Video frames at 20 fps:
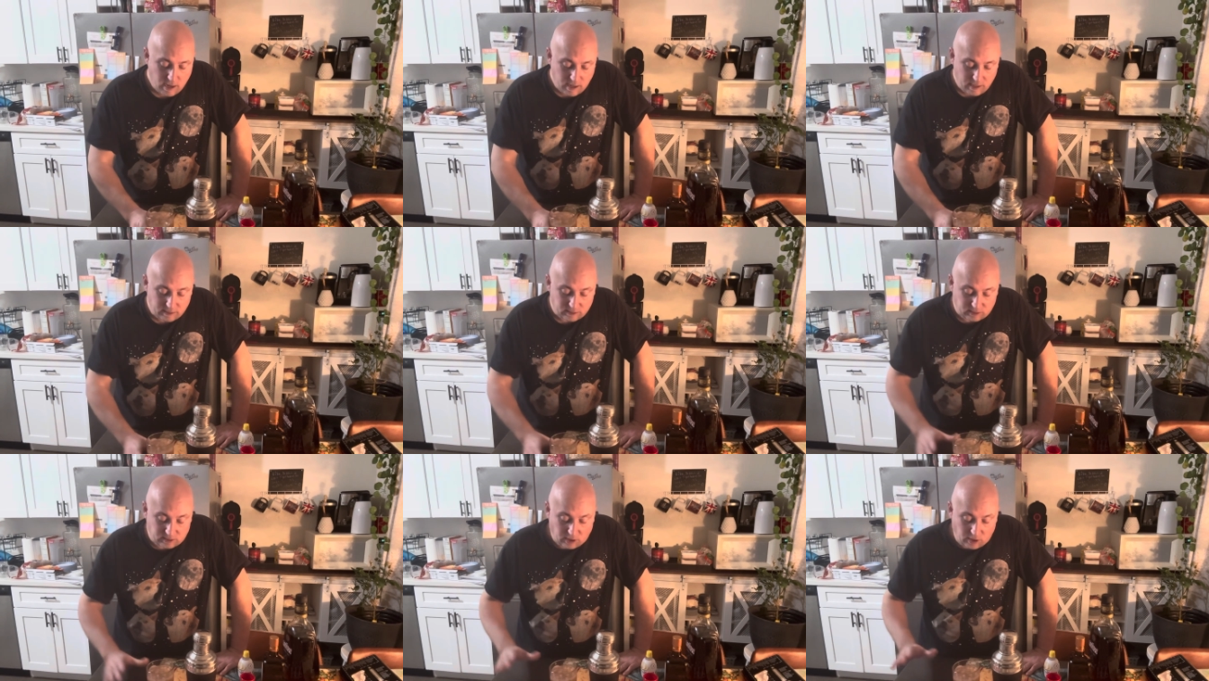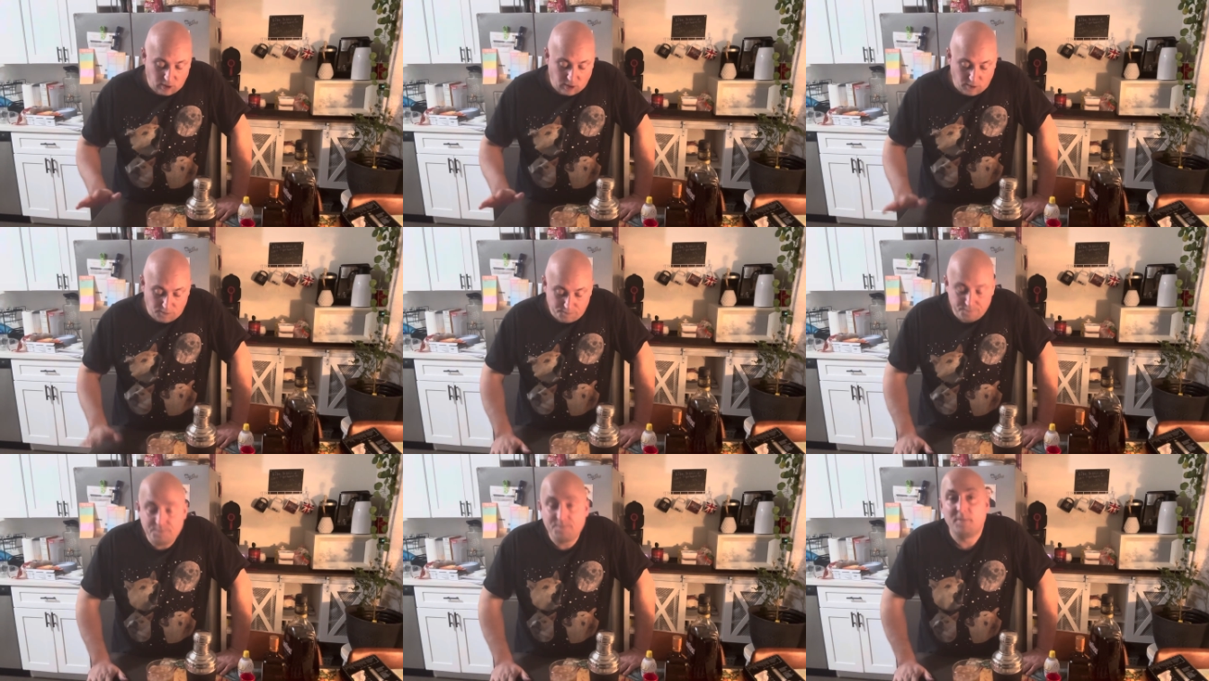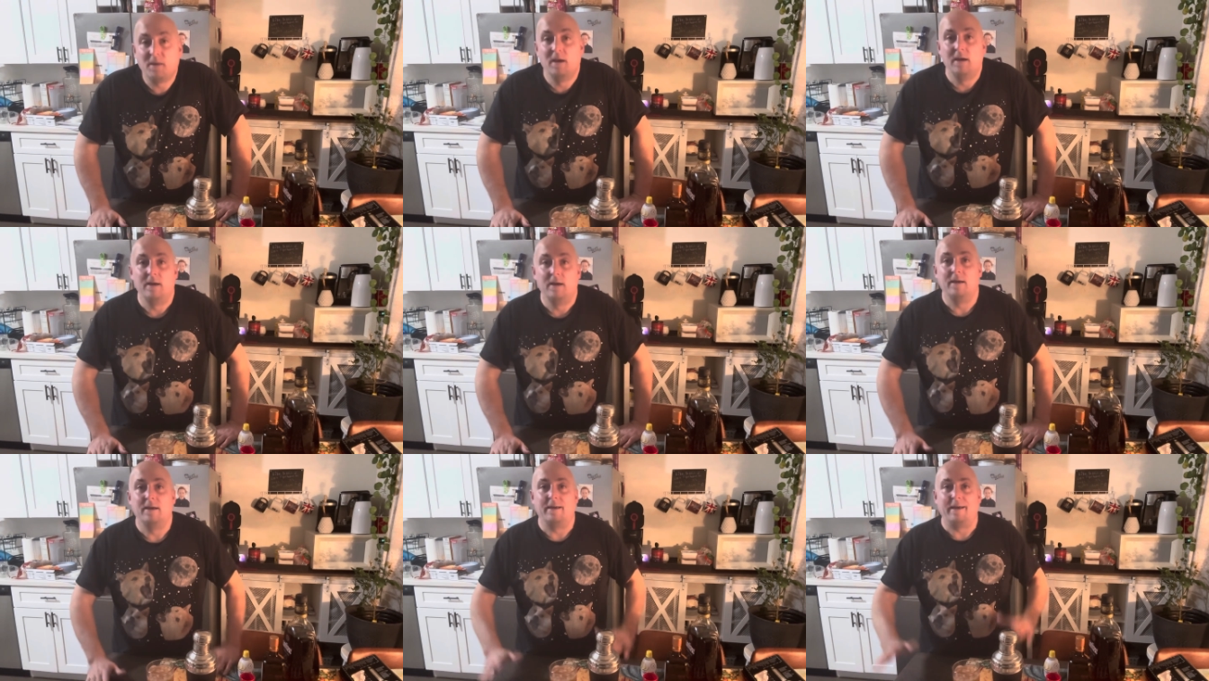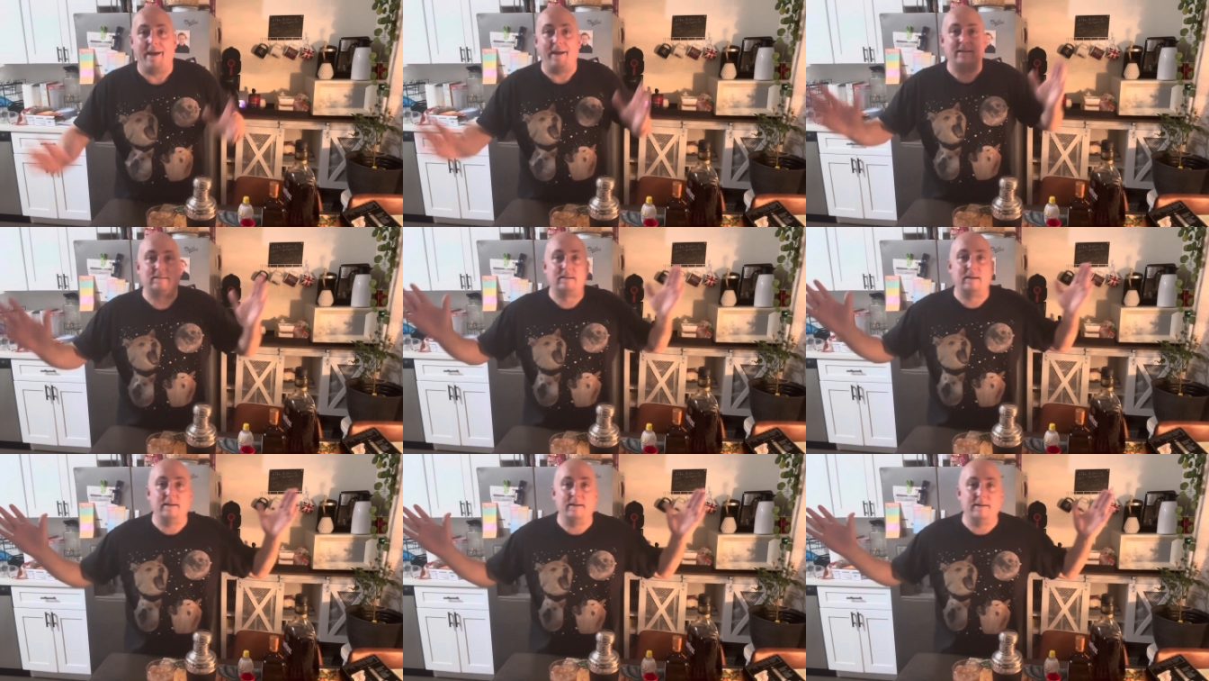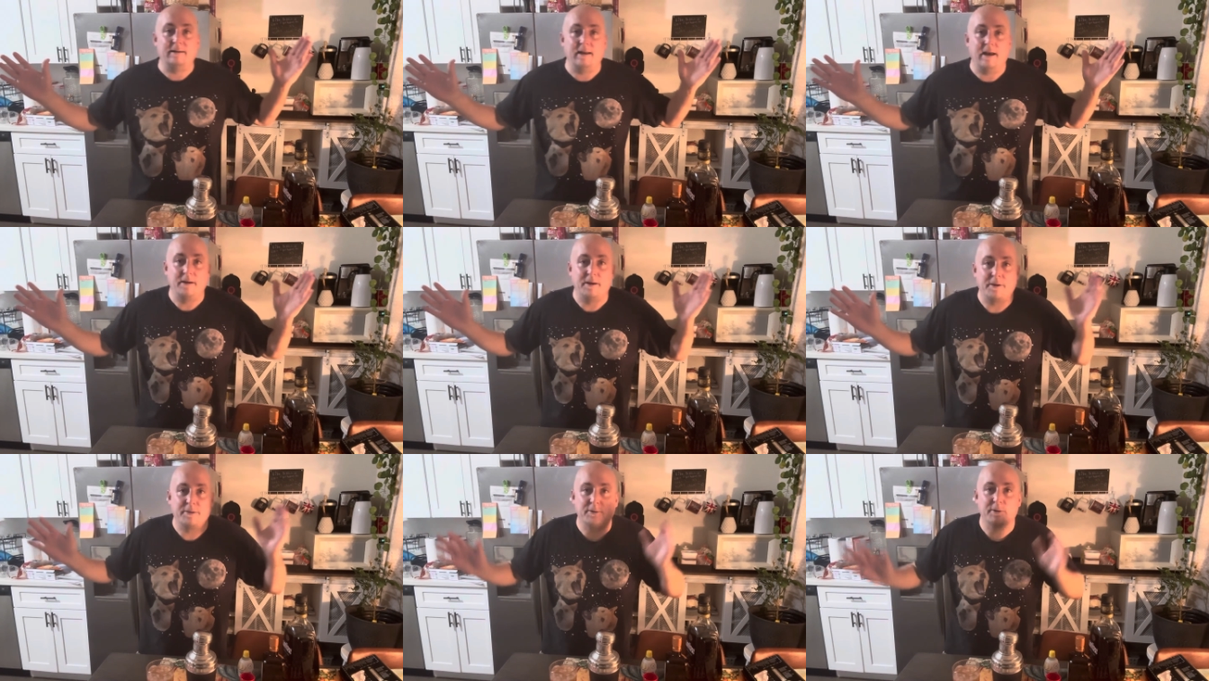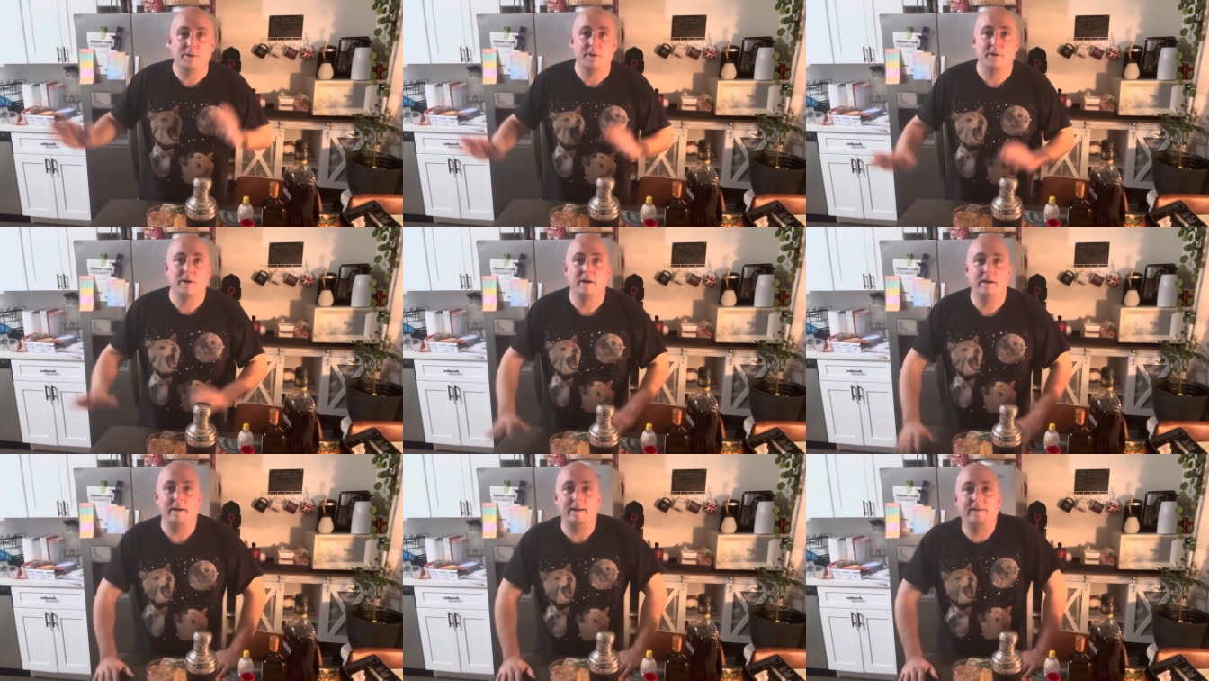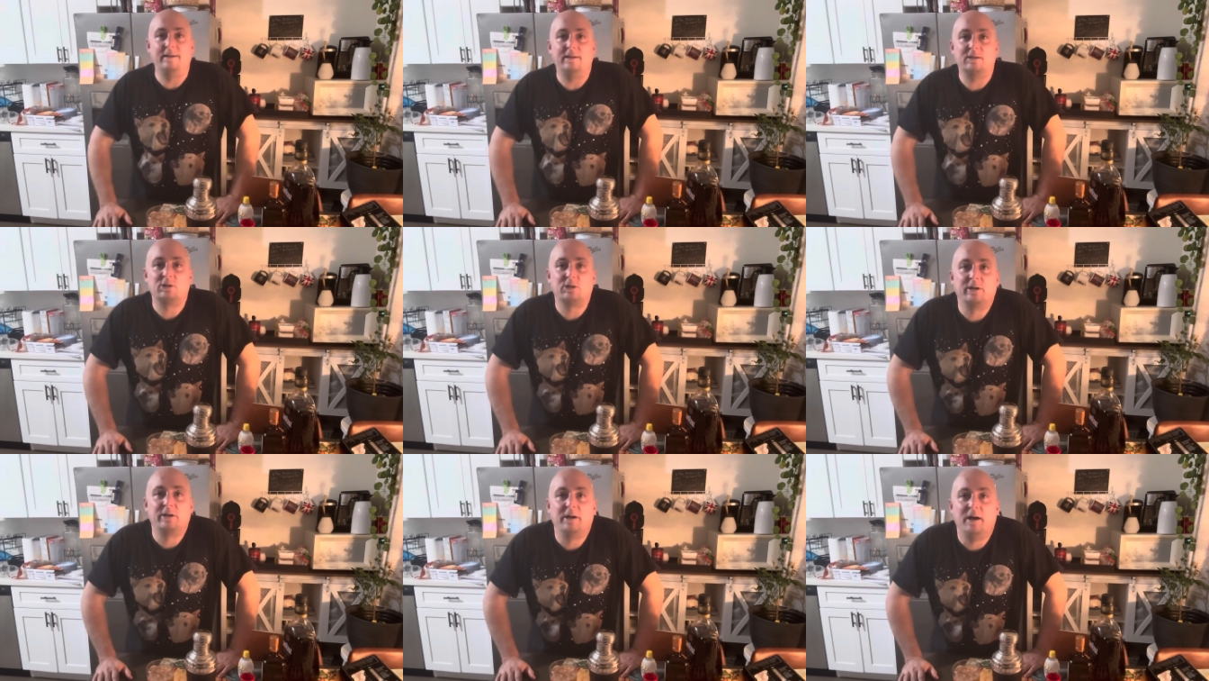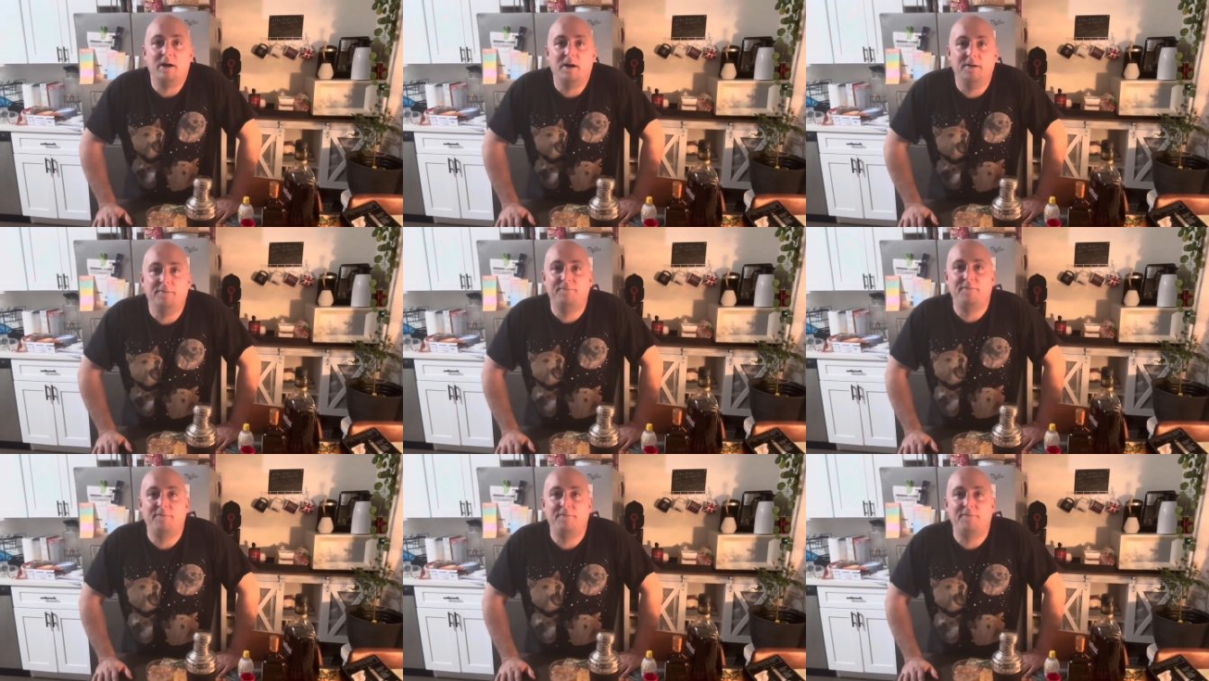So that's it. Another edition of